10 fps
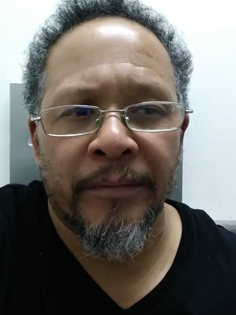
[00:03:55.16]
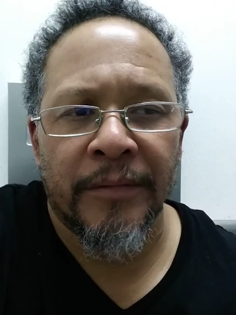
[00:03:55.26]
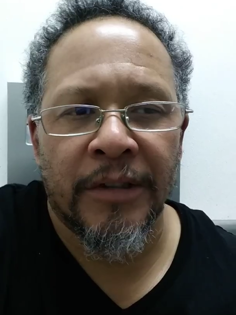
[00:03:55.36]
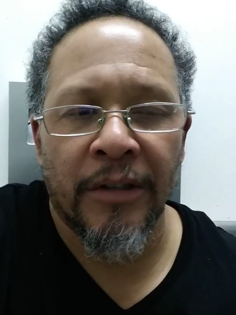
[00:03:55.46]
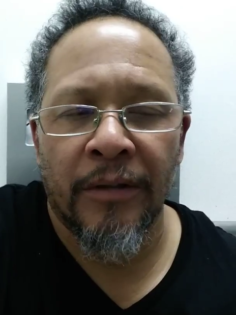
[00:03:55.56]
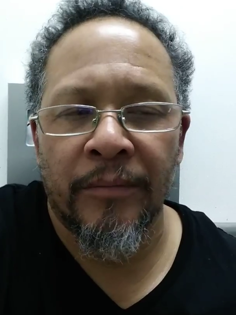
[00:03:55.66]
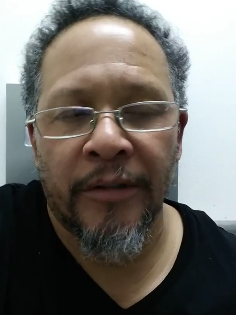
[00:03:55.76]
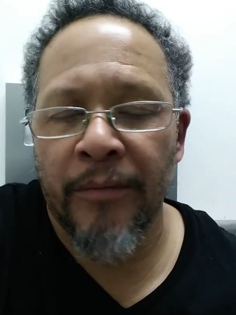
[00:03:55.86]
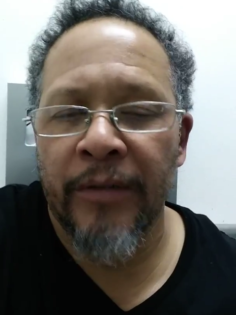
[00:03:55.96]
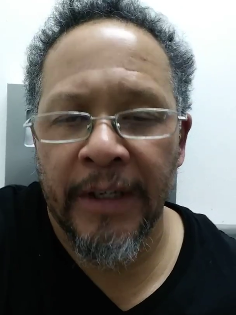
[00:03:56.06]
So
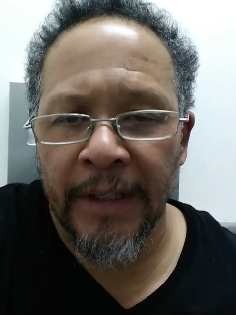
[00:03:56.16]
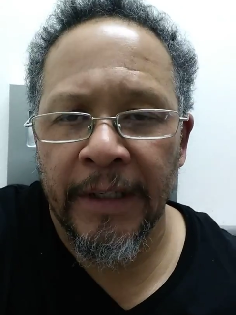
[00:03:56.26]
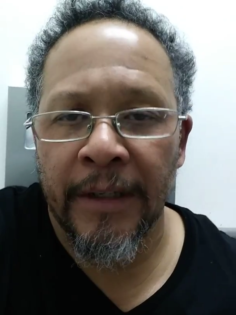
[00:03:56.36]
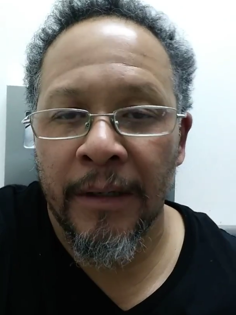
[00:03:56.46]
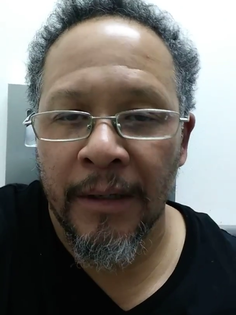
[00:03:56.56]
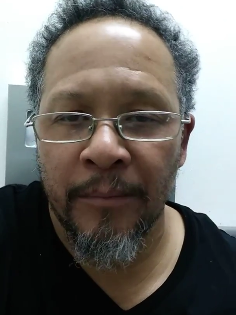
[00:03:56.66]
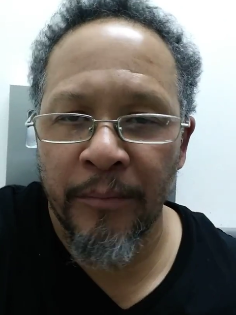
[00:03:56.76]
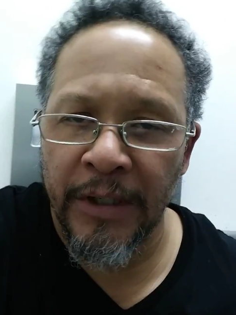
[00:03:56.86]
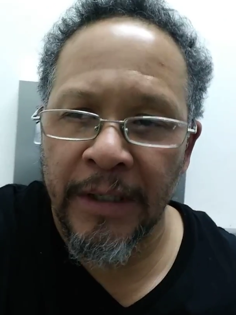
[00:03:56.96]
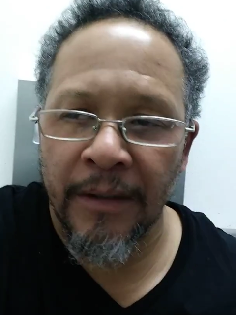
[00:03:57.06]
they're rigging it.
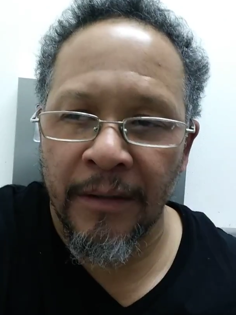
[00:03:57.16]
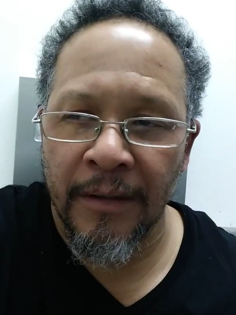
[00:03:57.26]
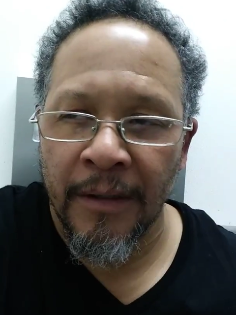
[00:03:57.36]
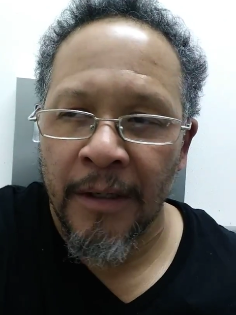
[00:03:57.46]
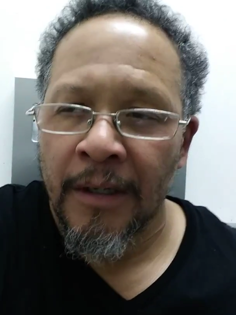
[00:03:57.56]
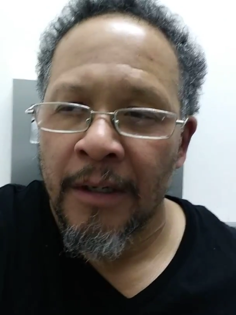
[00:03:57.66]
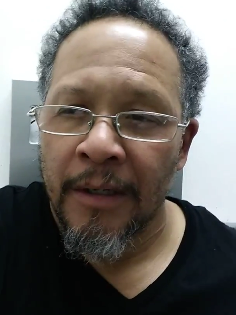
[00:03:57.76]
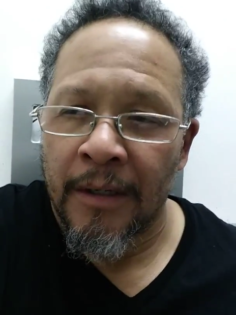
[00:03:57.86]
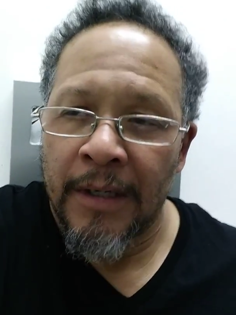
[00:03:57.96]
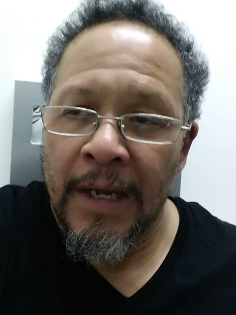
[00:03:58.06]
But
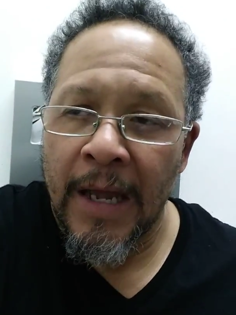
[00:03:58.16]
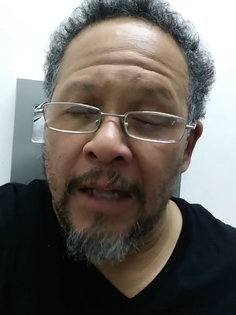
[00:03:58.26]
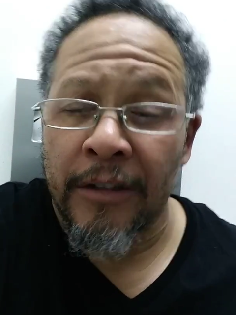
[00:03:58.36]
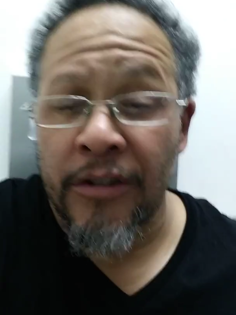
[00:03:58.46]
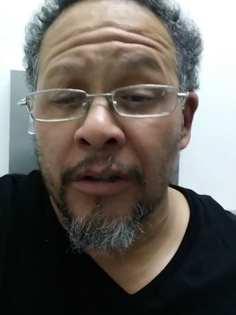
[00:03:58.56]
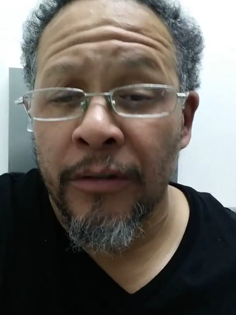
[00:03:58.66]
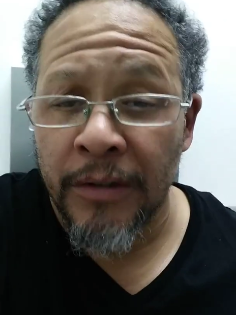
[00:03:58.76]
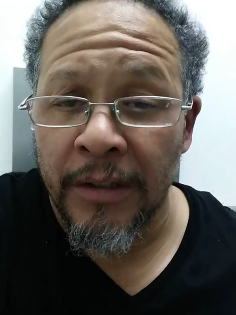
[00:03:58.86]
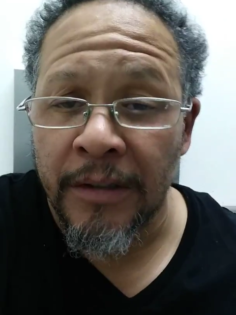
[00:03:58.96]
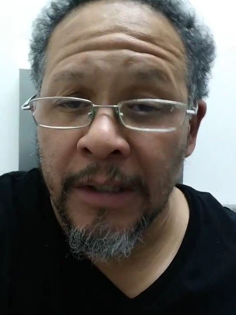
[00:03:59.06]
Alex
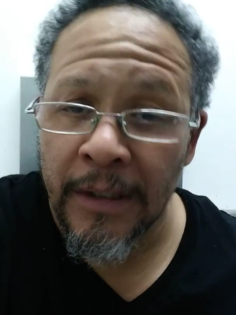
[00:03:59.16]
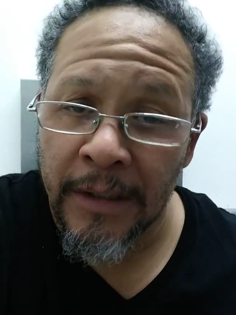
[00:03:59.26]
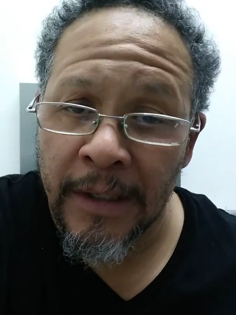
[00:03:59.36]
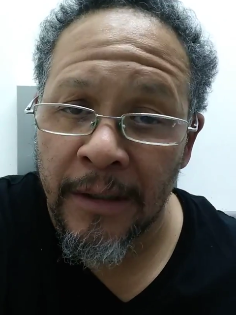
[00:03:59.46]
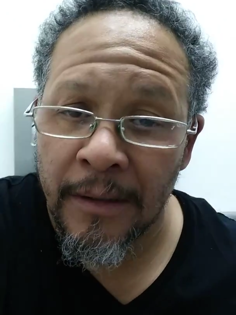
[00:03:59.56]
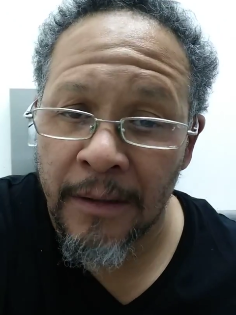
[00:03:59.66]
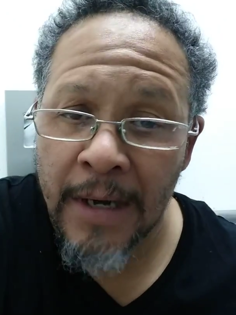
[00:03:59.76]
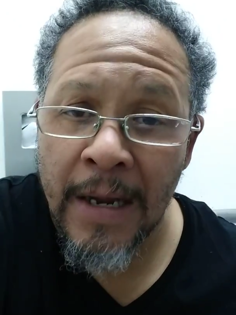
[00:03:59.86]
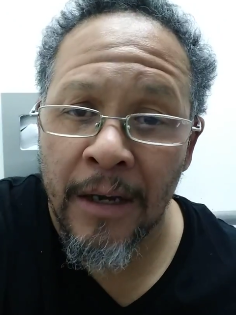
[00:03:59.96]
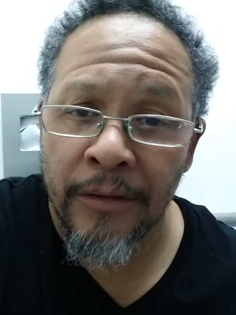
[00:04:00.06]
Jones has said that
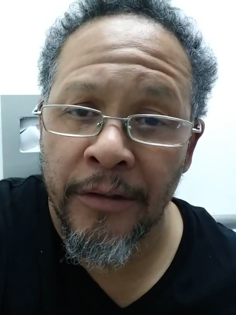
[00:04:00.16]
now